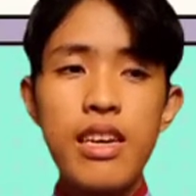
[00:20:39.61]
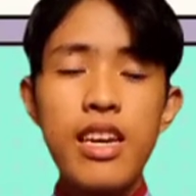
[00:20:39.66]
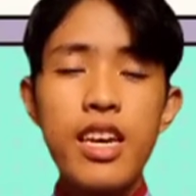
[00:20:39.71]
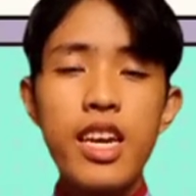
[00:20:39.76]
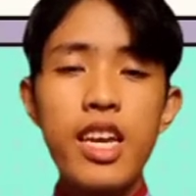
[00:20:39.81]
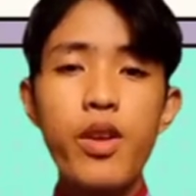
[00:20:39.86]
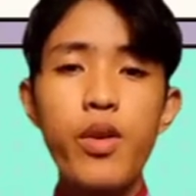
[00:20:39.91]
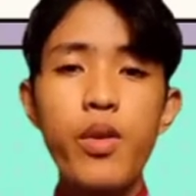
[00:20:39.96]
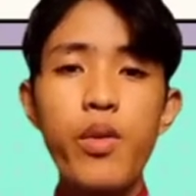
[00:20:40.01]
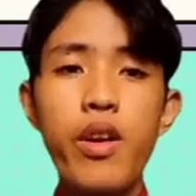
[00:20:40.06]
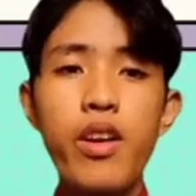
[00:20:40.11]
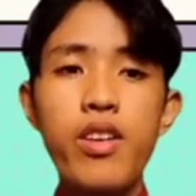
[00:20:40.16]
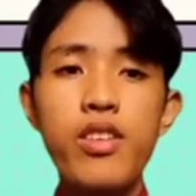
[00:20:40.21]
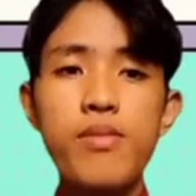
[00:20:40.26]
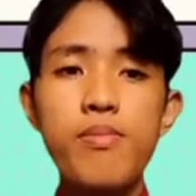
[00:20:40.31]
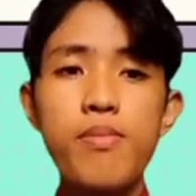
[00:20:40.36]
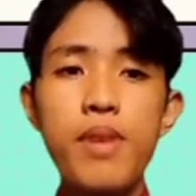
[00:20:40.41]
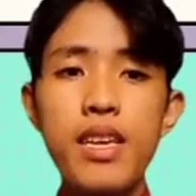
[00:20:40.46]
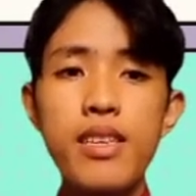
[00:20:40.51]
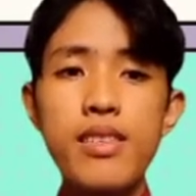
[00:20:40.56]
it requires
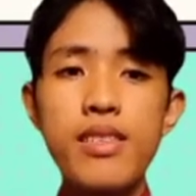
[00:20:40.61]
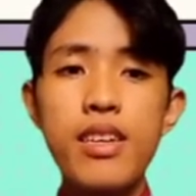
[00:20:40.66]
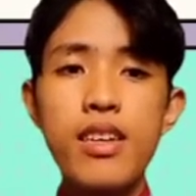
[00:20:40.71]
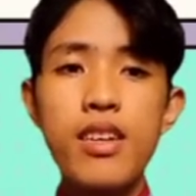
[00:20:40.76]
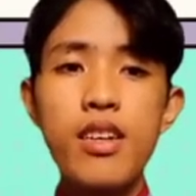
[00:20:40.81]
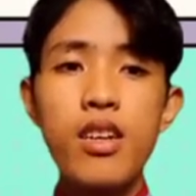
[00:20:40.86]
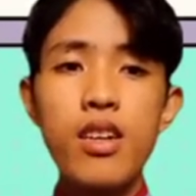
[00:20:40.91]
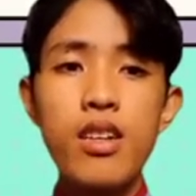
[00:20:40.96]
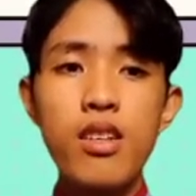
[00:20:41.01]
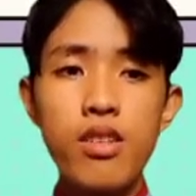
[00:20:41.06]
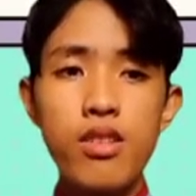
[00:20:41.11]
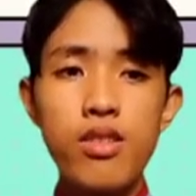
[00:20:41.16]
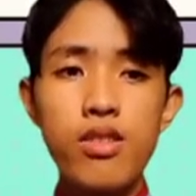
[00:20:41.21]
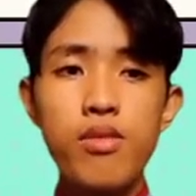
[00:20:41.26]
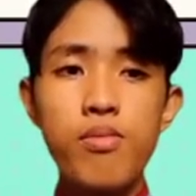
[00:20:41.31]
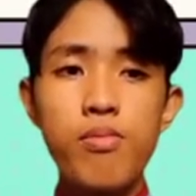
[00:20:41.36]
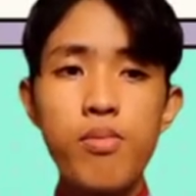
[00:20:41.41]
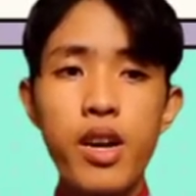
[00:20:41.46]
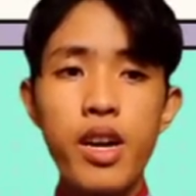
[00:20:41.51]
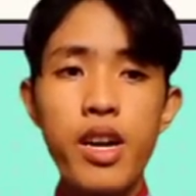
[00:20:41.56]
basic knowledge
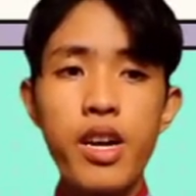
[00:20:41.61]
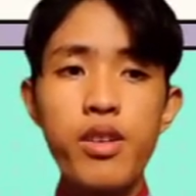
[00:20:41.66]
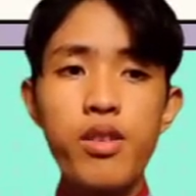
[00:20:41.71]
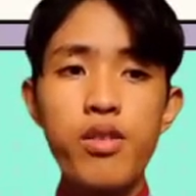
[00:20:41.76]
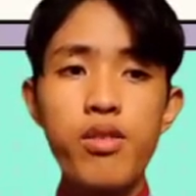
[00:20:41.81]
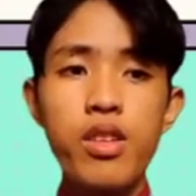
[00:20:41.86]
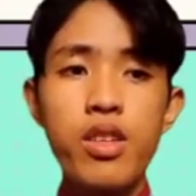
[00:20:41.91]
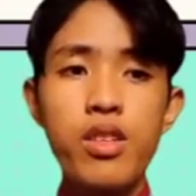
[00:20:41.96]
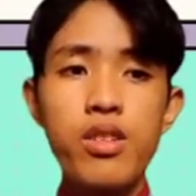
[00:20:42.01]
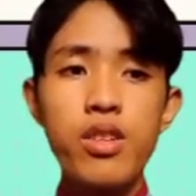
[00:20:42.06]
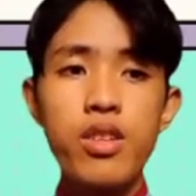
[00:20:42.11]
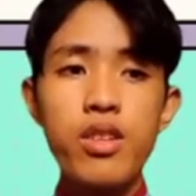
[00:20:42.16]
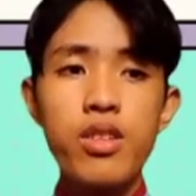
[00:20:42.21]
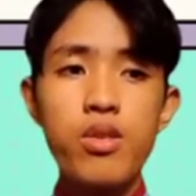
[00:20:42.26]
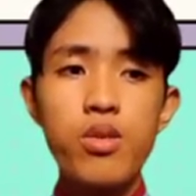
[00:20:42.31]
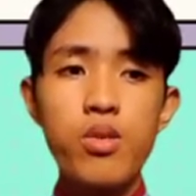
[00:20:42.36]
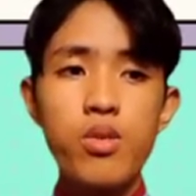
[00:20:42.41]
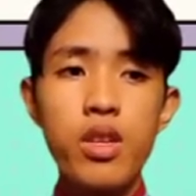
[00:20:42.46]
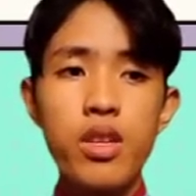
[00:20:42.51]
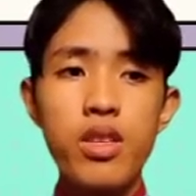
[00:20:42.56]
prior to teaching
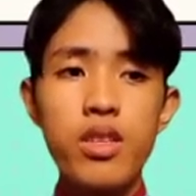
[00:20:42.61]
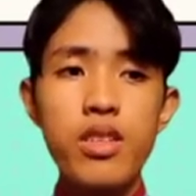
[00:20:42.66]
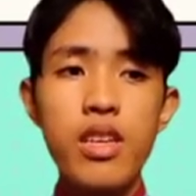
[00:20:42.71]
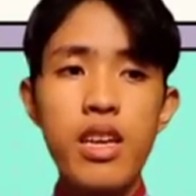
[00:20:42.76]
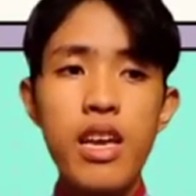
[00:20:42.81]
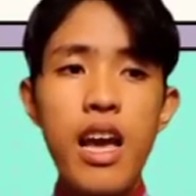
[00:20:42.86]
students